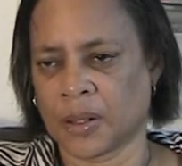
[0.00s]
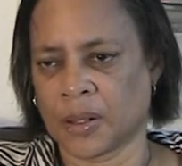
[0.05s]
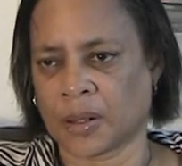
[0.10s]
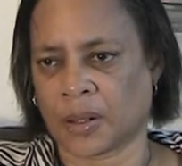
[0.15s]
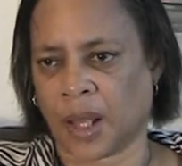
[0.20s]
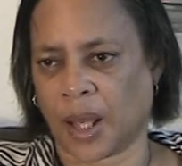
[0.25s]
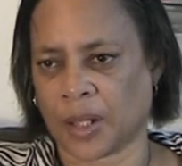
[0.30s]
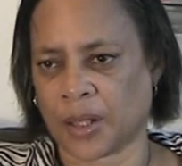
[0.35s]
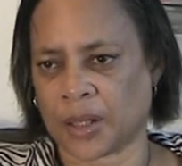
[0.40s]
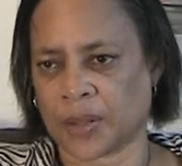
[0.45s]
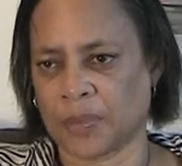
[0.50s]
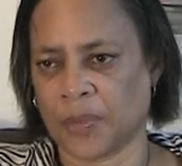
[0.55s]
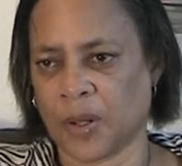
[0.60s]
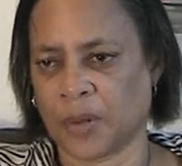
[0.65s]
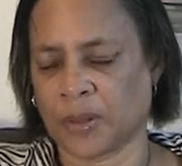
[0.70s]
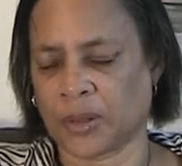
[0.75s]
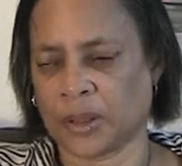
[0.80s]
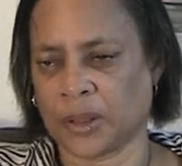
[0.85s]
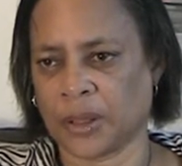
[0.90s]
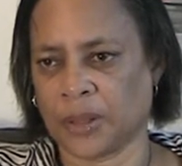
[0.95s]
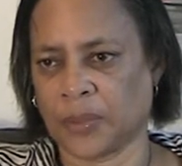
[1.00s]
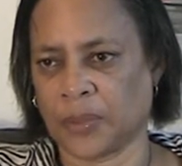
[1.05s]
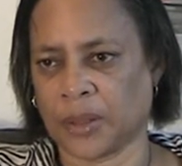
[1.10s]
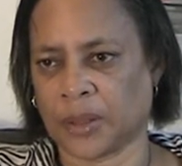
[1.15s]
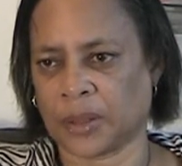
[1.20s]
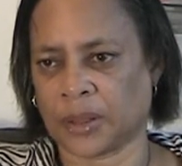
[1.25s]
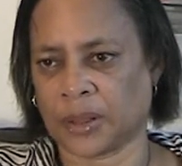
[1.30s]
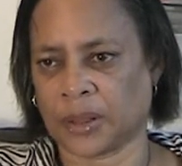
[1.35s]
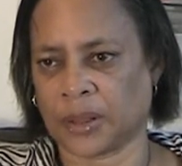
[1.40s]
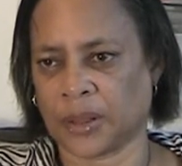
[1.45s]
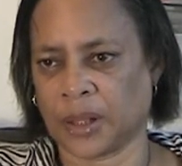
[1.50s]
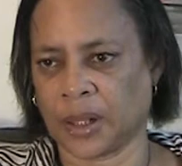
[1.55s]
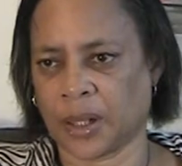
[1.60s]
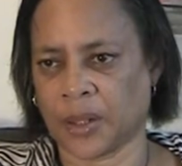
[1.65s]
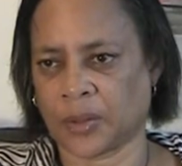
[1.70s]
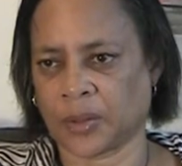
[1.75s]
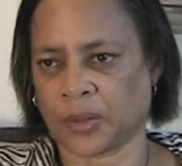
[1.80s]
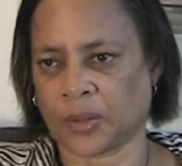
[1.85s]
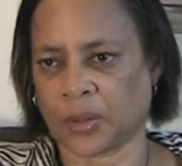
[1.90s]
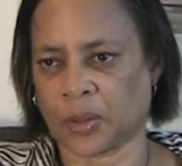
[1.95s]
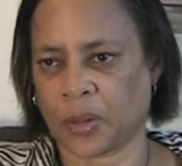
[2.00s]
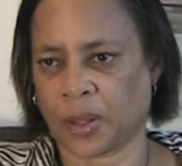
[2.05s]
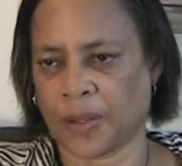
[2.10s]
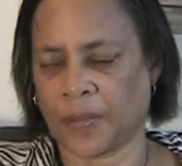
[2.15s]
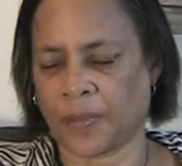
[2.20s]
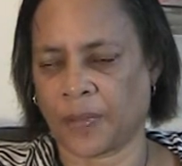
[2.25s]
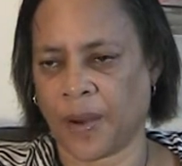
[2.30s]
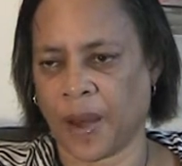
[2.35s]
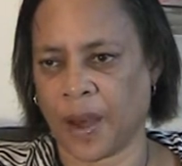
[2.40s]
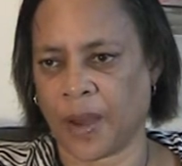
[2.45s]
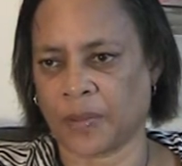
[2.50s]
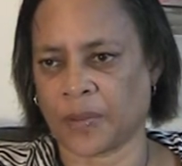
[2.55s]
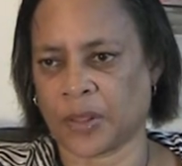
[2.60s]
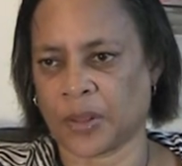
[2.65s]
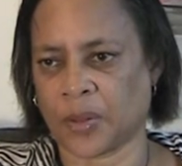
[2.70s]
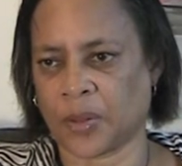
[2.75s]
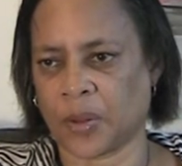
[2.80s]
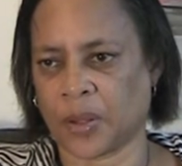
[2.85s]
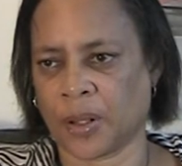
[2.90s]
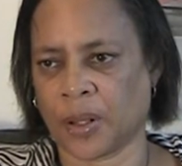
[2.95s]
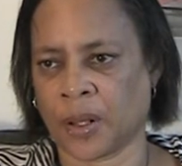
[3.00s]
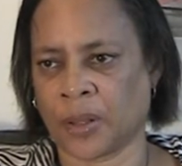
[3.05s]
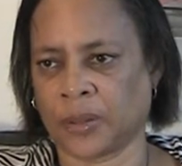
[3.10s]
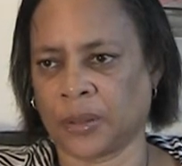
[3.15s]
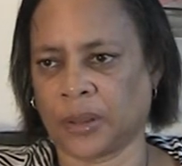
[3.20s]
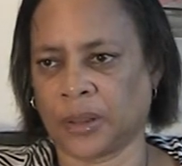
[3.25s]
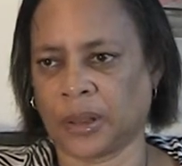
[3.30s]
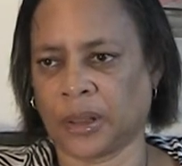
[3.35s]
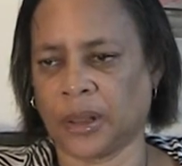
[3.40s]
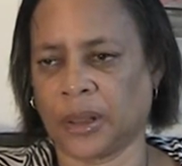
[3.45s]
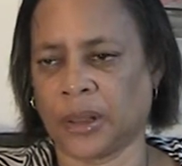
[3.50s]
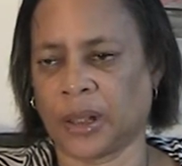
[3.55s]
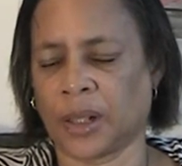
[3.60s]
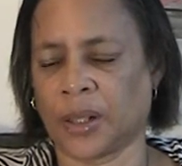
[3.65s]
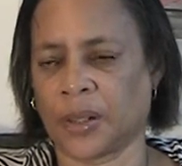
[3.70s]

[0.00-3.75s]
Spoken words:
that's mostly what's done, 25 to 100 lead letters.